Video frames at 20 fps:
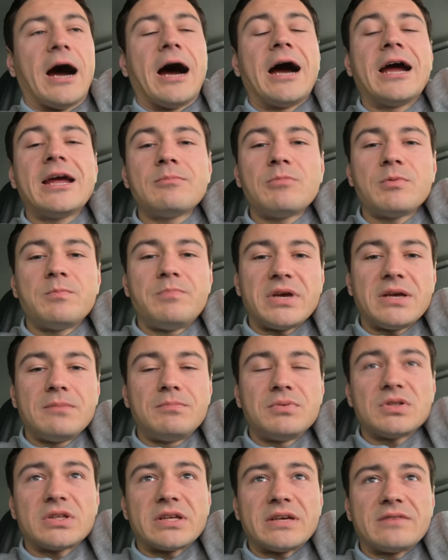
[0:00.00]
I am a big
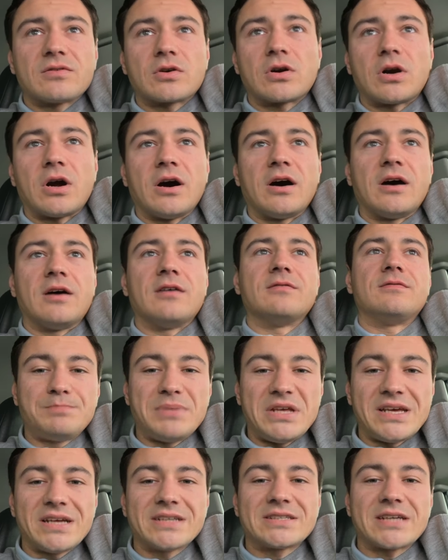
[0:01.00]
believer of
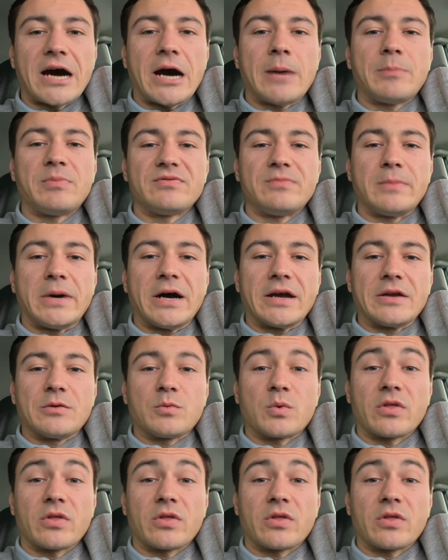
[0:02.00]
being top of mind,